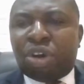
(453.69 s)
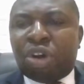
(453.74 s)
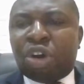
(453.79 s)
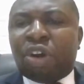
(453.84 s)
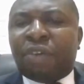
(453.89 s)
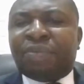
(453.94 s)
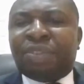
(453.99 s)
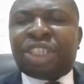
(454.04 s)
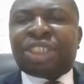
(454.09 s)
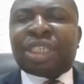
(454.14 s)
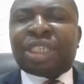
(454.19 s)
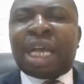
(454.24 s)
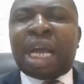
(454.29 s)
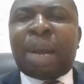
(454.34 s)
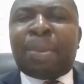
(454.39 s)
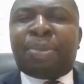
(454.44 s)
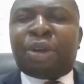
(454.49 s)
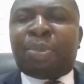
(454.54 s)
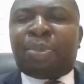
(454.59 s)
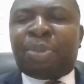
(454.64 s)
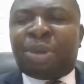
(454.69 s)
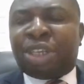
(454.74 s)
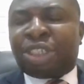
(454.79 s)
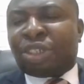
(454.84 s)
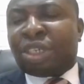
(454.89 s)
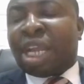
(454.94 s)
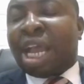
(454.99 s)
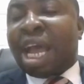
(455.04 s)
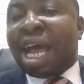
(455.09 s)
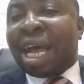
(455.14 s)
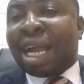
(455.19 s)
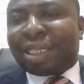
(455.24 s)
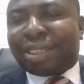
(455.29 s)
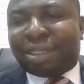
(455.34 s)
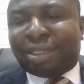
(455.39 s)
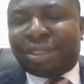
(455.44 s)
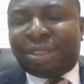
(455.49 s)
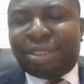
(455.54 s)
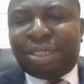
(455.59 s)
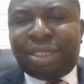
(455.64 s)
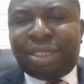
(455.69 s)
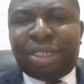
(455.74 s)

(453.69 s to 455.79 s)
of this Appropriation Act?